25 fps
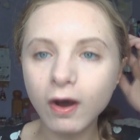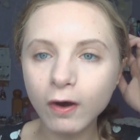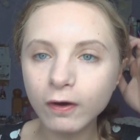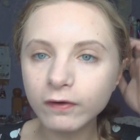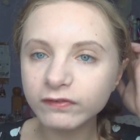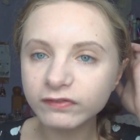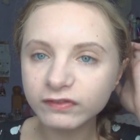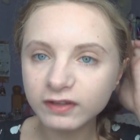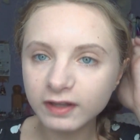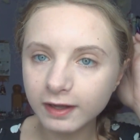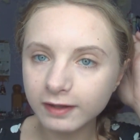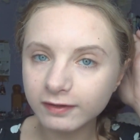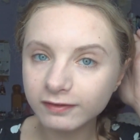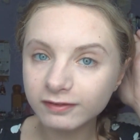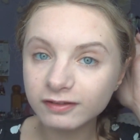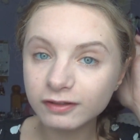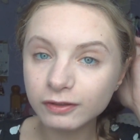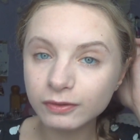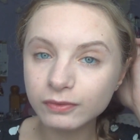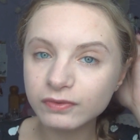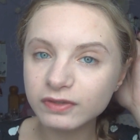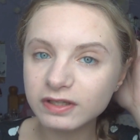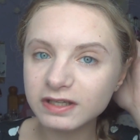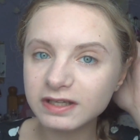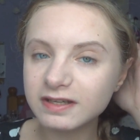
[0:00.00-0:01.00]
Obviously I
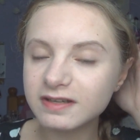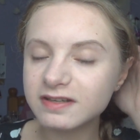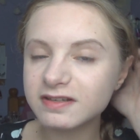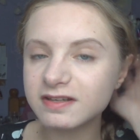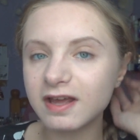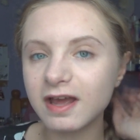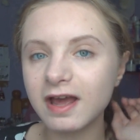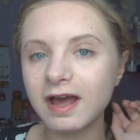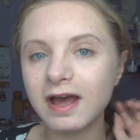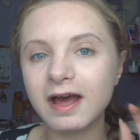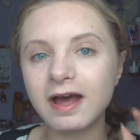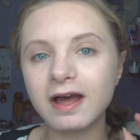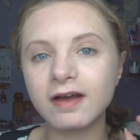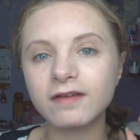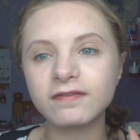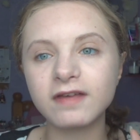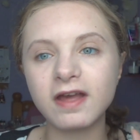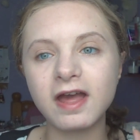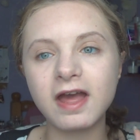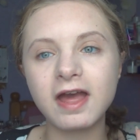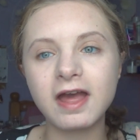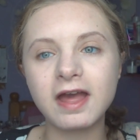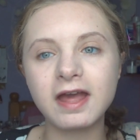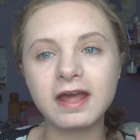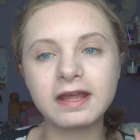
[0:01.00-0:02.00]
still need to have
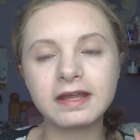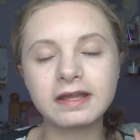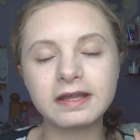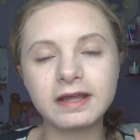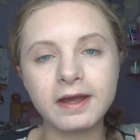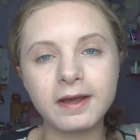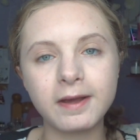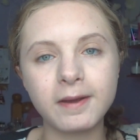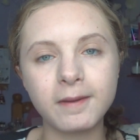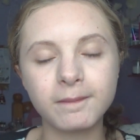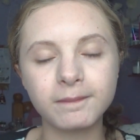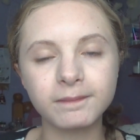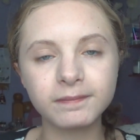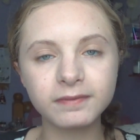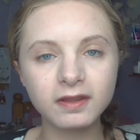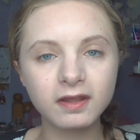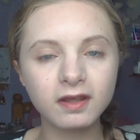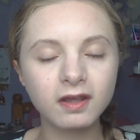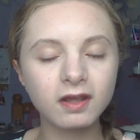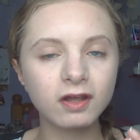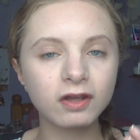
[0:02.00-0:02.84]
a